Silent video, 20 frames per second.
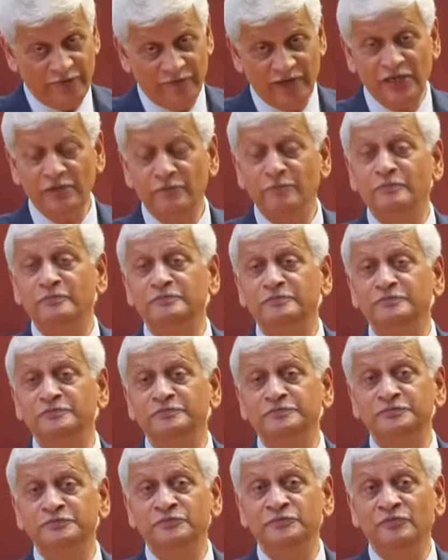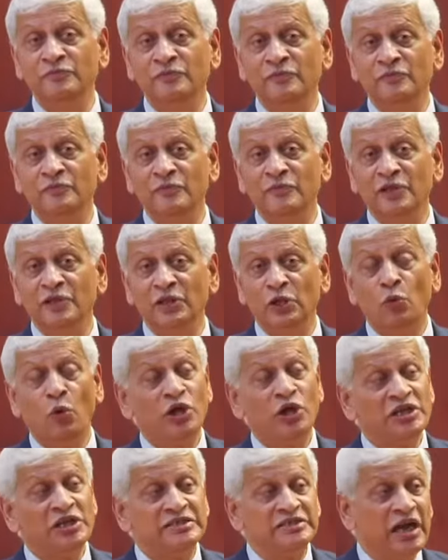Very well.
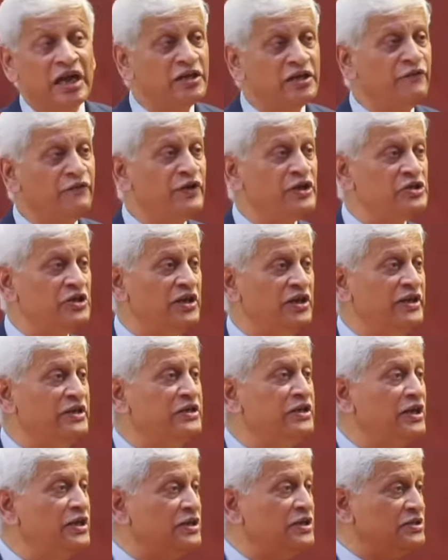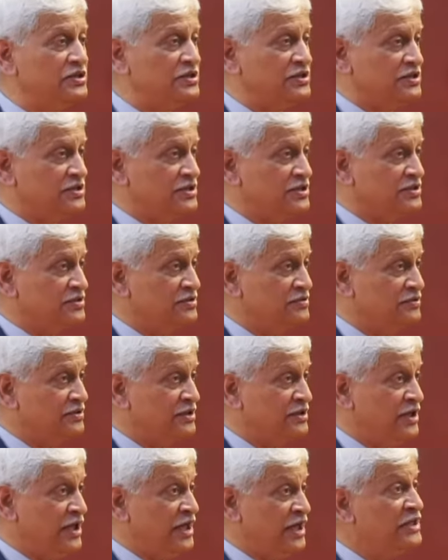Now, what is artificial intelligence